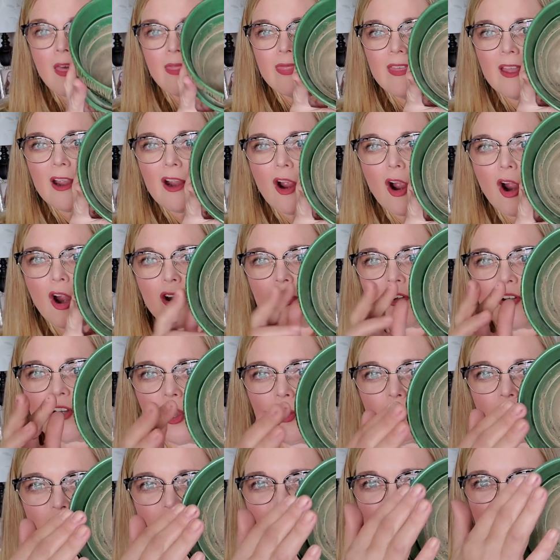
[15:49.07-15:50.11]
There are
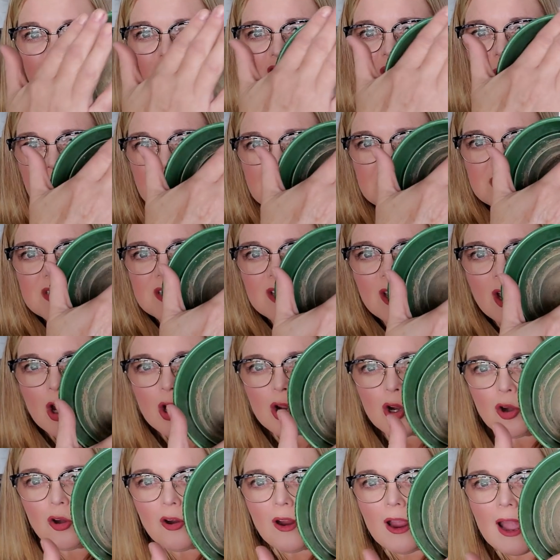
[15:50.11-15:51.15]
no chips,
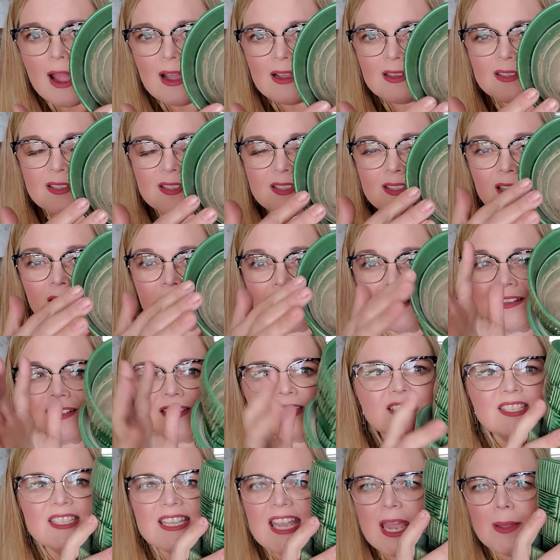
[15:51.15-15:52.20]
cracks,
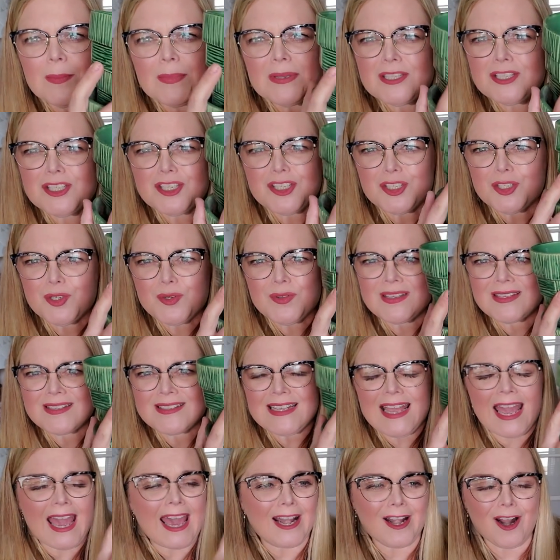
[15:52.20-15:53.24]
damage to
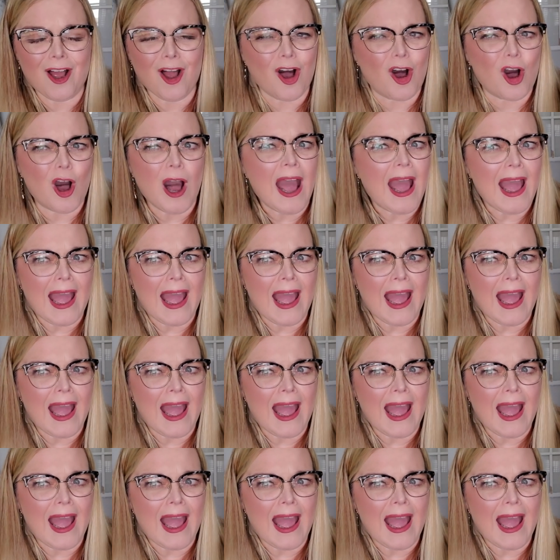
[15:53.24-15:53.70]
this at all.